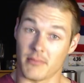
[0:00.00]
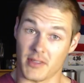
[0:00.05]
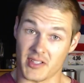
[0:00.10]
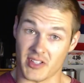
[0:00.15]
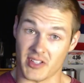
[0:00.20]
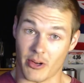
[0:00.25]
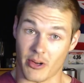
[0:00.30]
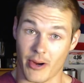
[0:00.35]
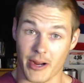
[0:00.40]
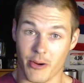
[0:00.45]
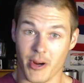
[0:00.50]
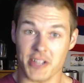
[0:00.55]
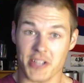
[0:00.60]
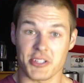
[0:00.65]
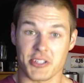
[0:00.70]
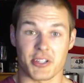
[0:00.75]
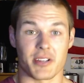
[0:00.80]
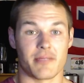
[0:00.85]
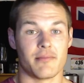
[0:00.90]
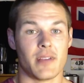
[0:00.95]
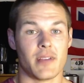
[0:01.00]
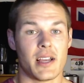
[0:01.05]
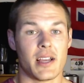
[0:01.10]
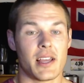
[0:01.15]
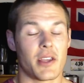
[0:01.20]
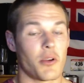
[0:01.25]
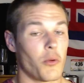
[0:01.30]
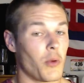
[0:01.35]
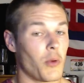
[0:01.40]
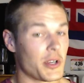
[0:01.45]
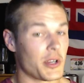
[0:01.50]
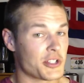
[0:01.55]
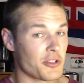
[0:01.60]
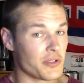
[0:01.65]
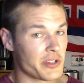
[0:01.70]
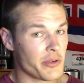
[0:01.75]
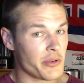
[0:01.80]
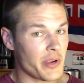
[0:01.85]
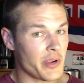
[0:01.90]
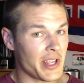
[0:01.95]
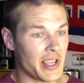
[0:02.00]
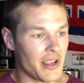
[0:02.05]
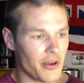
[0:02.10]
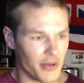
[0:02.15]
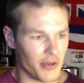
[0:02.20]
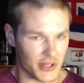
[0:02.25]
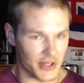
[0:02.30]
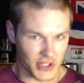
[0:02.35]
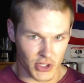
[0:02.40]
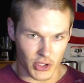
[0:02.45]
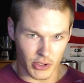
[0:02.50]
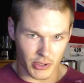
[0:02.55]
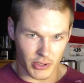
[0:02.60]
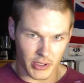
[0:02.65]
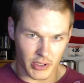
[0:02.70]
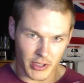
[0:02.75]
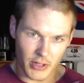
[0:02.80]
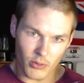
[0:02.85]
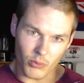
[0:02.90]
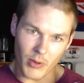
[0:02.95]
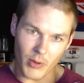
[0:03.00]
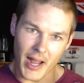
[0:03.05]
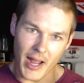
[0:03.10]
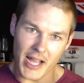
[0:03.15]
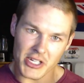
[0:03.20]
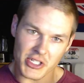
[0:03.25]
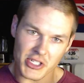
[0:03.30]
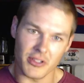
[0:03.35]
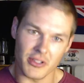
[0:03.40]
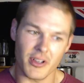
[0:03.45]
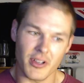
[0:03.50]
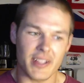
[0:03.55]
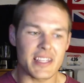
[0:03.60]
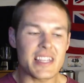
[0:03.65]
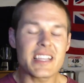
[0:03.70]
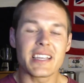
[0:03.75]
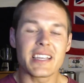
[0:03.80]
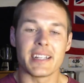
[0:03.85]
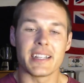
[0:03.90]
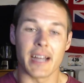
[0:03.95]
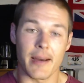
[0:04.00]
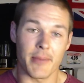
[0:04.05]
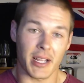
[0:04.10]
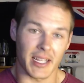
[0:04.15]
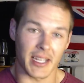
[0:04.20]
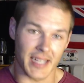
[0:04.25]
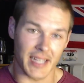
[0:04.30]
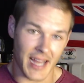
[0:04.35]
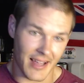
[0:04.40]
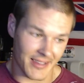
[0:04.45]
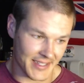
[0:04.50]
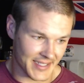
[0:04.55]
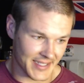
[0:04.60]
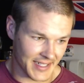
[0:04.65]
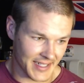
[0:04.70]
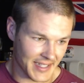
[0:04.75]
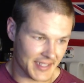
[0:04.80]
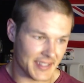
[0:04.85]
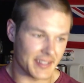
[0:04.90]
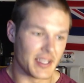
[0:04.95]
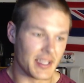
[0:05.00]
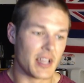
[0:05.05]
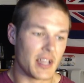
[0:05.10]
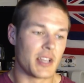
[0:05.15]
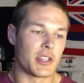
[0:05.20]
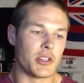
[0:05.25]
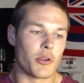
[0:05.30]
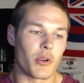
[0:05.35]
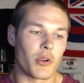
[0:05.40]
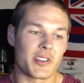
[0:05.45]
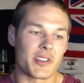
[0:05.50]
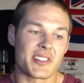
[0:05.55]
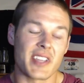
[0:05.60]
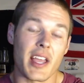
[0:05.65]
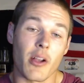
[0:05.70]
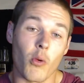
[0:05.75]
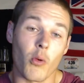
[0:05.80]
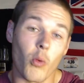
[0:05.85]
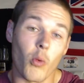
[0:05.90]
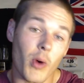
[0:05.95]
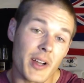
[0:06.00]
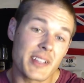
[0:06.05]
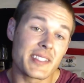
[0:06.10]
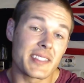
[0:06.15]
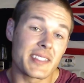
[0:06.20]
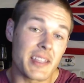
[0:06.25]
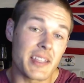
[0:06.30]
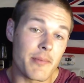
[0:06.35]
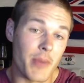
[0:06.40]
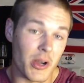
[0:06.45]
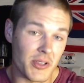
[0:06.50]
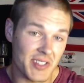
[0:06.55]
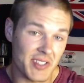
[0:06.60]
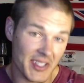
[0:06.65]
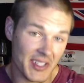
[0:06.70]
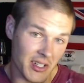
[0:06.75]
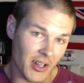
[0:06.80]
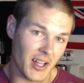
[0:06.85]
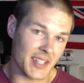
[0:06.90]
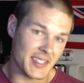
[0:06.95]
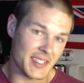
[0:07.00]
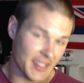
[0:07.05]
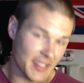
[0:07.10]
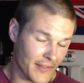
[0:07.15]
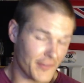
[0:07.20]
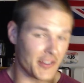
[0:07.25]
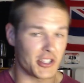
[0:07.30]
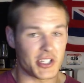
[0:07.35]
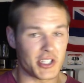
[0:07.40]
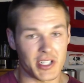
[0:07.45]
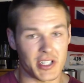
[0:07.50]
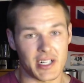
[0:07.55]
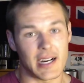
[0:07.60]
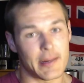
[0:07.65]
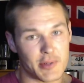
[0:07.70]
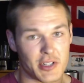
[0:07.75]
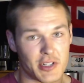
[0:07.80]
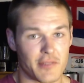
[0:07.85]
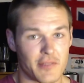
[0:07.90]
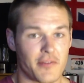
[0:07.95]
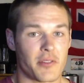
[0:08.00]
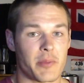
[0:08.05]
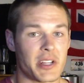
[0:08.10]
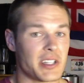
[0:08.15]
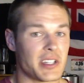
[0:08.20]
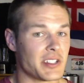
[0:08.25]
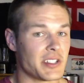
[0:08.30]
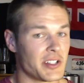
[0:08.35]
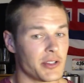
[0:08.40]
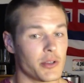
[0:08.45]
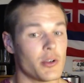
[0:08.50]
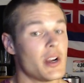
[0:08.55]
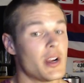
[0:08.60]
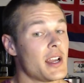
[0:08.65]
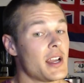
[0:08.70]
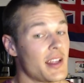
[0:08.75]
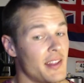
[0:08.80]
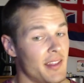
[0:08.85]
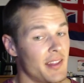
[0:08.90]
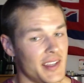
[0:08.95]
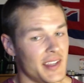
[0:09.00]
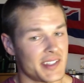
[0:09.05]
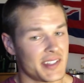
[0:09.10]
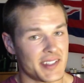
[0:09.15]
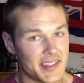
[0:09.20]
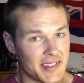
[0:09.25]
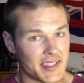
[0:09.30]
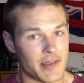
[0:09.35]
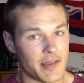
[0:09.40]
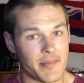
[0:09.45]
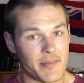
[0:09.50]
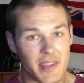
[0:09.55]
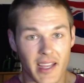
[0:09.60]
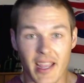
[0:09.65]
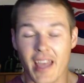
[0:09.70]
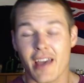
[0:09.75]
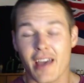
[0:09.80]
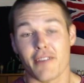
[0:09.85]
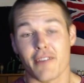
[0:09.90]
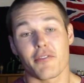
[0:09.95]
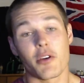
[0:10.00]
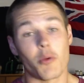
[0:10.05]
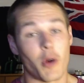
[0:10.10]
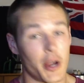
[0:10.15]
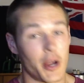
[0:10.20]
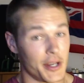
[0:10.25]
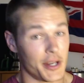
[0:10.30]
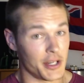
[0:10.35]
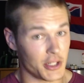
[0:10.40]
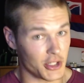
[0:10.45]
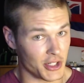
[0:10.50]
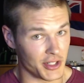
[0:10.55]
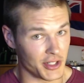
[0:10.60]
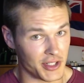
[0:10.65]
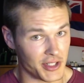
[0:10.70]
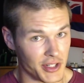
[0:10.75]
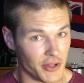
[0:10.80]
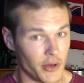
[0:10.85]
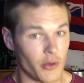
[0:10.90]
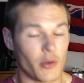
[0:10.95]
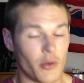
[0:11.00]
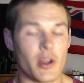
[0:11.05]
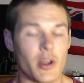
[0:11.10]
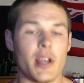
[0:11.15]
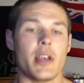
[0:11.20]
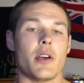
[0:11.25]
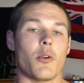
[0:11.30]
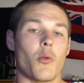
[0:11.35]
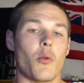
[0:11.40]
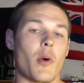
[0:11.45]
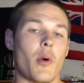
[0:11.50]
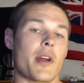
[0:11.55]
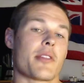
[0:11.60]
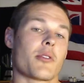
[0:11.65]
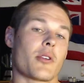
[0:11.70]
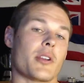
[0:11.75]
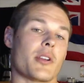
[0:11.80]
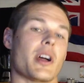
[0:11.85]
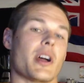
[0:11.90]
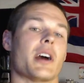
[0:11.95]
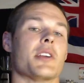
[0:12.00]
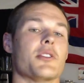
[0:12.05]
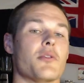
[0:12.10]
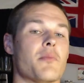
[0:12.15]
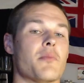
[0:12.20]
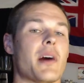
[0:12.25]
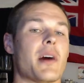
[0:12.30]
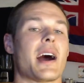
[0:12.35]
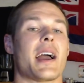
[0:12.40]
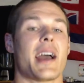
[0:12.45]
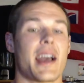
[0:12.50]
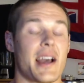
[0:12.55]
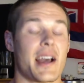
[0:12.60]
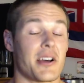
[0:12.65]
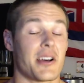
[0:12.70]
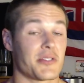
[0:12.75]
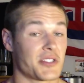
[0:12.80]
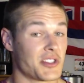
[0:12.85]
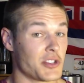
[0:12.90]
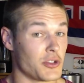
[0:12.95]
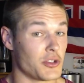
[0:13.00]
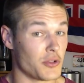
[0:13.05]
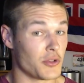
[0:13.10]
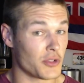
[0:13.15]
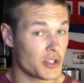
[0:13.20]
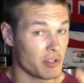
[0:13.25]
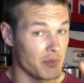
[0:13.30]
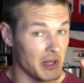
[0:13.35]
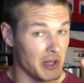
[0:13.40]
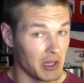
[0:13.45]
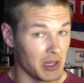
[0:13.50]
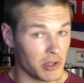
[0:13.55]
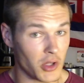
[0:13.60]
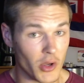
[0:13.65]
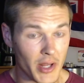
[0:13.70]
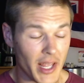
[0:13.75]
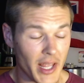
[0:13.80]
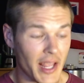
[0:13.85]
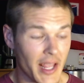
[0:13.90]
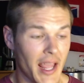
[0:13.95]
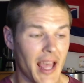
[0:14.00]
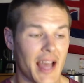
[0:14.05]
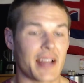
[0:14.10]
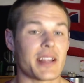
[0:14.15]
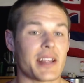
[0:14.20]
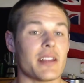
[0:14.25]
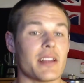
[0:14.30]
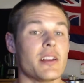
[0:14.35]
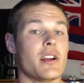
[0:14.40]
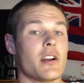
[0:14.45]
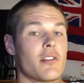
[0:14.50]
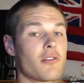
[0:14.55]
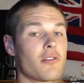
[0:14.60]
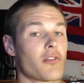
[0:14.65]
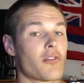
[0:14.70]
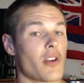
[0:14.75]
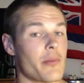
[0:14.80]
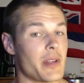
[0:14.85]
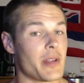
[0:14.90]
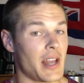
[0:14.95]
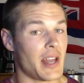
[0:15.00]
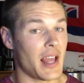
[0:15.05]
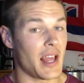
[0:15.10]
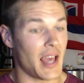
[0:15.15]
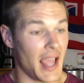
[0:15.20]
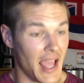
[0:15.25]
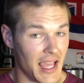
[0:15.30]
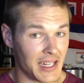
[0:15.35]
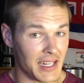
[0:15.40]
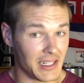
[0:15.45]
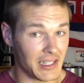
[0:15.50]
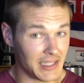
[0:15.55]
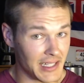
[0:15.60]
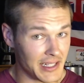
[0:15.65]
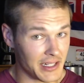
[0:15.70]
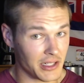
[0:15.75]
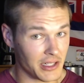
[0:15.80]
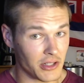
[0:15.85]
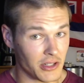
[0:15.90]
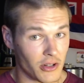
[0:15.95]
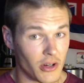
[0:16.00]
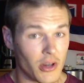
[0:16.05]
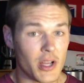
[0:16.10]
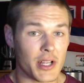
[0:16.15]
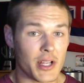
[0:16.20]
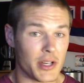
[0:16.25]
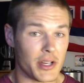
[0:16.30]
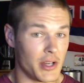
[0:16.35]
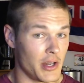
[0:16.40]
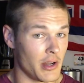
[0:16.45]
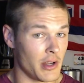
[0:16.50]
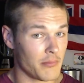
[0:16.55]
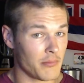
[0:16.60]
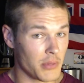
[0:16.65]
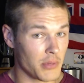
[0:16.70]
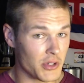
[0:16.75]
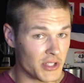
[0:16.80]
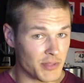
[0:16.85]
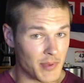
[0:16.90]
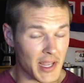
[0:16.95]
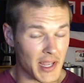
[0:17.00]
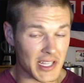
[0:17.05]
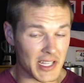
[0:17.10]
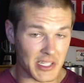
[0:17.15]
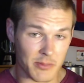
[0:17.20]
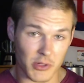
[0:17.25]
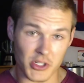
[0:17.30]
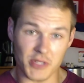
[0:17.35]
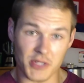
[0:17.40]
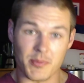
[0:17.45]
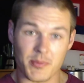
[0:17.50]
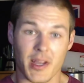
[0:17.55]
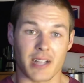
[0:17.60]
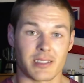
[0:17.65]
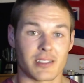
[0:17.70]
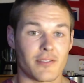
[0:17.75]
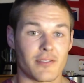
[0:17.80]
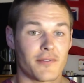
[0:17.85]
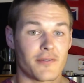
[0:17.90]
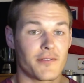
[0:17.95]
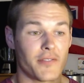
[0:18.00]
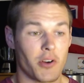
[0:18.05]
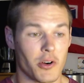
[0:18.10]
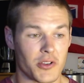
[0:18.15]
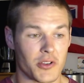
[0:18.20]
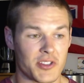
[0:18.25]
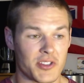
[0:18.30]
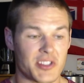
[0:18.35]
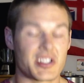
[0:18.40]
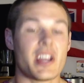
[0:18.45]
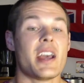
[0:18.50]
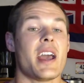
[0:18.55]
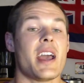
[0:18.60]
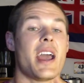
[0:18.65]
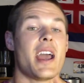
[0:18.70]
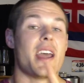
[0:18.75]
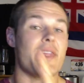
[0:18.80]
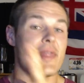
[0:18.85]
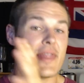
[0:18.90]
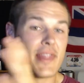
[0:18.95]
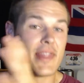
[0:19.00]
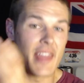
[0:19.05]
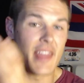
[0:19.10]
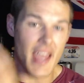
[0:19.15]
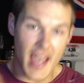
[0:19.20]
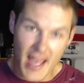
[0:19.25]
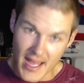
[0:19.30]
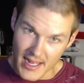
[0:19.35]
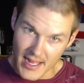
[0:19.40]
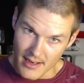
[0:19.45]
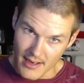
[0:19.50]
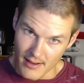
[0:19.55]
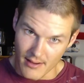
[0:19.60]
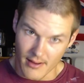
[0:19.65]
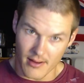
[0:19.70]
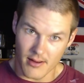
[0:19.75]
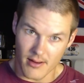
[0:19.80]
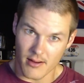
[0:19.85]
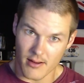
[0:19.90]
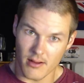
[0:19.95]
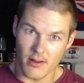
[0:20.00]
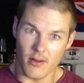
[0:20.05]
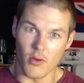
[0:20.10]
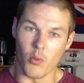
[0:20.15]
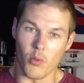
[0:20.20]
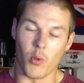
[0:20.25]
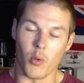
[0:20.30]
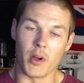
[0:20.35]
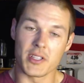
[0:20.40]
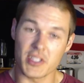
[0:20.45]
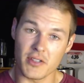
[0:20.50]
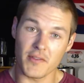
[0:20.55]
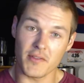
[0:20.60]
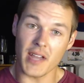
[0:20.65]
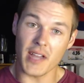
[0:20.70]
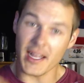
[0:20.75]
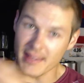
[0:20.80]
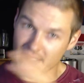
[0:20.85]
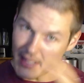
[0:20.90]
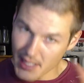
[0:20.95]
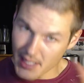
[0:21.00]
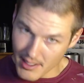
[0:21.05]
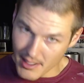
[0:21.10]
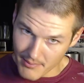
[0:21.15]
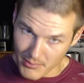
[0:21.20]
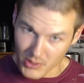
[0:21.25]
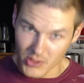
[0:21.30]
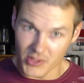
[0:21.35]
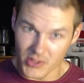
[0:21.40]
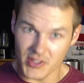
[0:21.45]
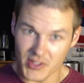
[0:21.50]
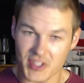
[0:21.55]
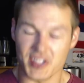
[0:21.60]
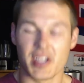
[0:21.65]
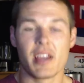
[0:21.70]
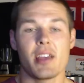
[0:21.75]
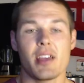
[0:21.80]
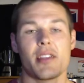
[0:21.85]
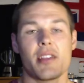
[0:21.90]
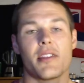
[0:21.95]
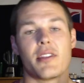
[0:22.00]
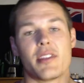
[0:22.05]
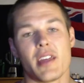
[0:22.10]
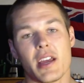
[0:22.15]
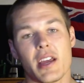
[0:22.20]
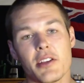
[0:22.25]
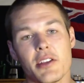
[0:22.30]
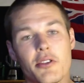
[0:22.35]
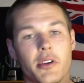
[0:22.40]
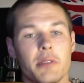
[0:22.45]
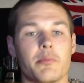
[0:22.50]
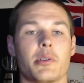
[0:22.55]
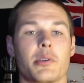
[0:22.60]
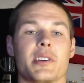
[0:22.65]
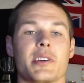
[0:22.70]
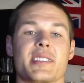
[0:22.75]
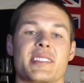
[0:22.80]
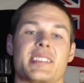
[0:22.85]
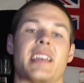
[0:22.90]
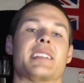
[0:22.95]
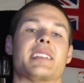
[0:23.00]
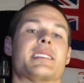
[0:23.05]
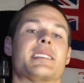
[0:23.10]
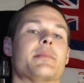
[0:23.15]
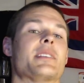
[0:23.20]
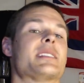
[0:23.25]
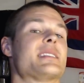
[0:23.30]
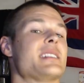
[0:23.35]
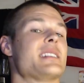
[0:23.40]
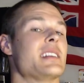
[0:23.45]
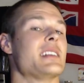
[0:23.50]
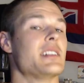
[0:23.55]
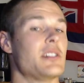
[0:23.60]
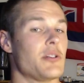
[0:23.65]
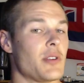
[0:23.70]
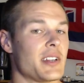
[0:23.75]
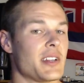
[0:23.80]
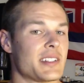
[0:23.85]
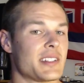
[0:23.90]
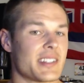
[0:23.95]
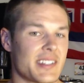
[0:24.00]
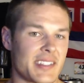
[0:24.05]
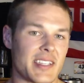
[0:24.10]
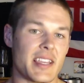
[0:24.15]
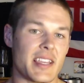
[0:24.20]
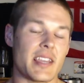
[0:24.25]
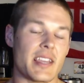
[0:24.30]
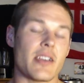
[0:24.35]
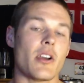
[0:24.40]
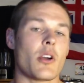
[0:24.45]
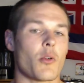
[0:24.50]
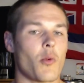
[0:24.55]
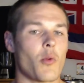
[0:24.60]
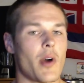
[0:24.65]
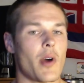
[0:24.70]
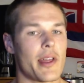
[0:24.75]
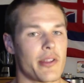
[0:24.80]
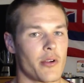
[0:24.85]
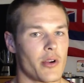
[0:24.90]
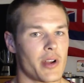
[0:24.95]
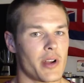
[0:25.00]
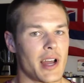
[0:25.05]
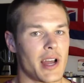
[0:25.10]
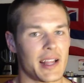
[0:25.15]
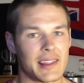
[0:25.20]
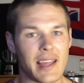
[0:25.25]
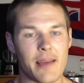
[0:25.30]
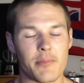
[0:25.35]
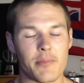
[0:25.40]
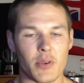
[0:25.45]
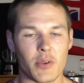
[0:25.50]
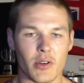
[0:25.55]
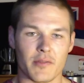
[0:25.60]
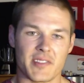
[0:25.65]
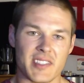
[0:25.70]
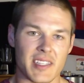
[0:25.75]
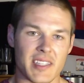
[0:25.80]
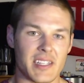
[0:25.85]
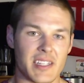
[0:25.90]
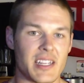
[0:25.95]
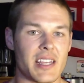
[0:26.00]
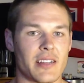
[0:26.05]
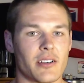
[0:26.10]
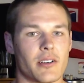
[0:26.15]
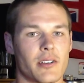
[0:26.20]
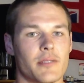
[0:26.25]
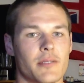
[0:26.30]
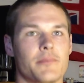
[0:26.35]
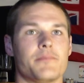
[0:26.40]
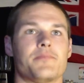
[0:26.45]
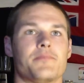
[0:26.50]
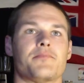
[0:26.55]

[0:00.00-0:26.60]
It's a great question. What you're doing here is good, rational, economic analysis. You are saying, what is the most cost efficient option for me to do? This is something everyone should do. Whether or not you buy a house, you should be looking at it from an analytical, numbers based perspective first. And then, once you've got the numbers, then you can put sentiments into it to see whether or not that moves the needle.